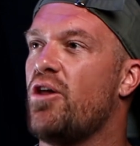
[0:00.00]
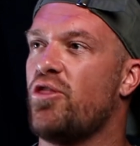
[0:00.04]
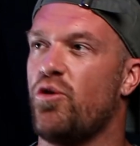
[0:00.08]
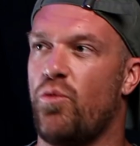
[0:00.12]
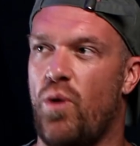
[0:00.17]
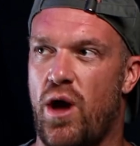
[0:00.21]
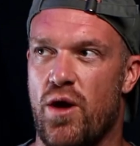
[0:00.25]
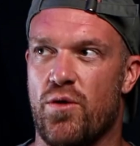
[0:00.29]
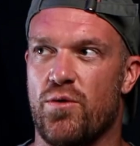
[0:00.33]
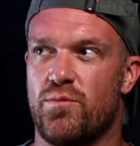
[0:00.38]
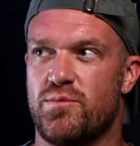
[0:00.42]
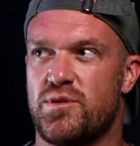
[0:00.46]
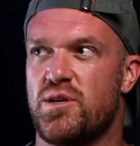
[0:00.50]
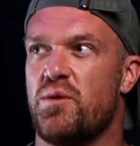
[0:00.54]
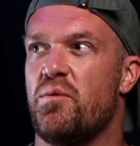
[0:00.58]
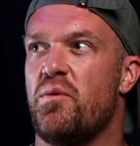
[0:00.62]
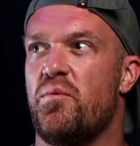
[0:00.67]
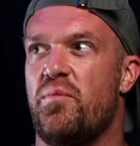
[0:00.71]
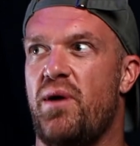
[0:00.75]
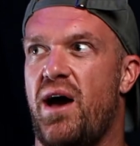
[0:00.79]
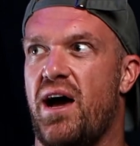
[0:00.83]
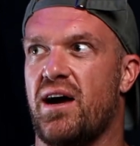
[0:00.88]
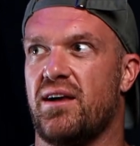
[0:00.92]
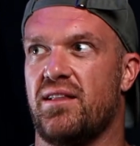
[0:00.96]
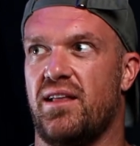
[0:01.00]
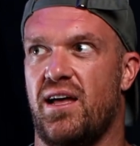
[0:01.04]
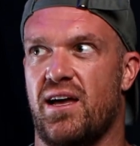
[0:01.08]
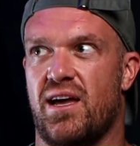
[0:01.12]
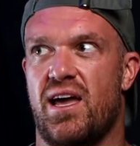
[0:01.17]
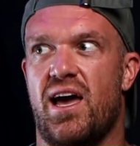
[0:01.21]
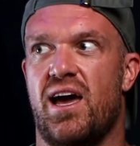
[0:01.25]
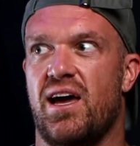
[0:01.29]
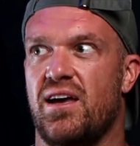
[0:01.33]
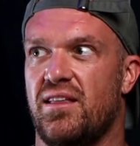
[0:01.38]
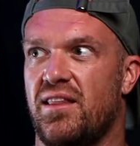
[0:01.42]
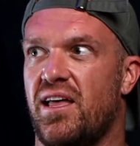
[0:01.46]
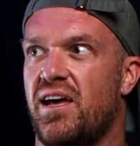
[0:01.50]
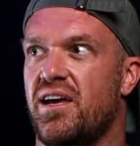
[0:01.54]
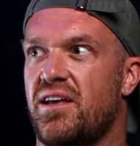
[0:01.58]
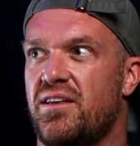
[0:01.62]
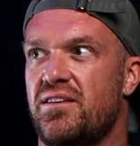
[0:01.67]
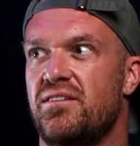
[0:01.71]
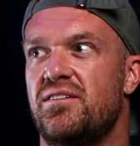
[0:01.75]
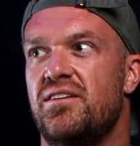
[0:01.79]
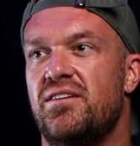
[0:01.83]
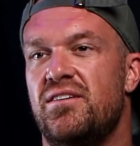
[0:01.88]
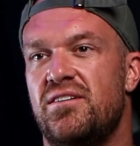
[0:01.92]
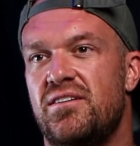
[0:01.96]
the weight room's coming back like, hey, like
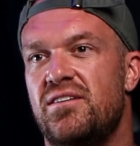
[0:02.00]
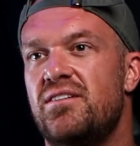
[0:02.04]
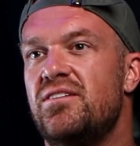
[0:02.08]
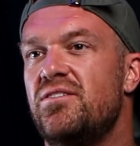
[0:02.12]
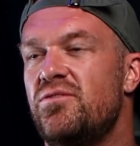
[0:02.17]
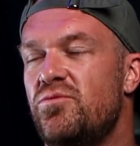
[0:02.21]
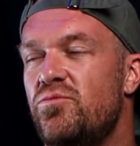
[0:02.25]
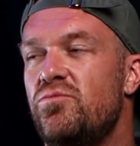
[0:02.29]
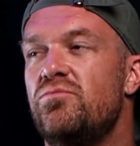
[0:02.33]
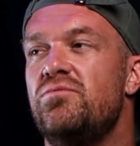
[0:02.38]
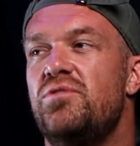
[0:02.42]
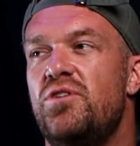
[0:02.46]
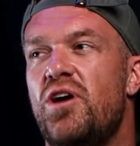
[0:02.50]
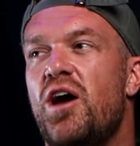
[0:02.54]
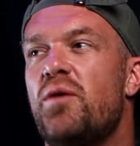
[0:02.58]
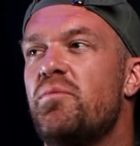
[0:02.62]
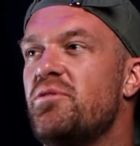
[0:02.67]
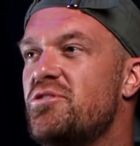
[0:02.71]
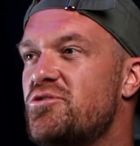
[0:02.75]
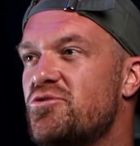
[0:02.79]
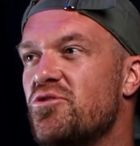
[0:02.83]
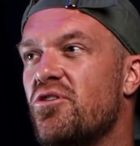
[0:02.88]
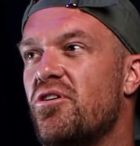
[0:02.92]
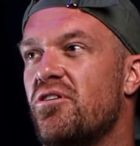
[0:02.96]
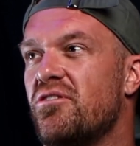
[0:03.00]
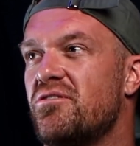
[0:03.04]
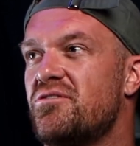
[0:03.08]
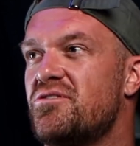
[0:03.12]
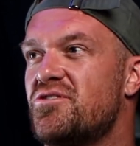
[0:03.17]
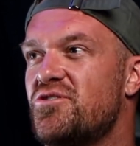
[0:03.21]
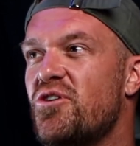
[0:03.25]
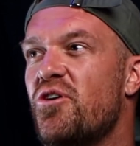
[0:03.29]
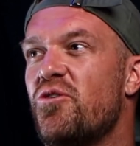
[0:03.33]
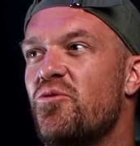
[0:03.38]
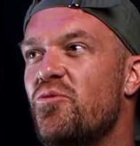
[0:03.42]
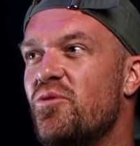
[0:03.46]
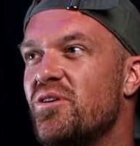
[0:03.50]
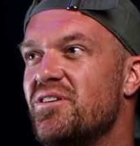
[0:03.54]
you gotta be strong. Strong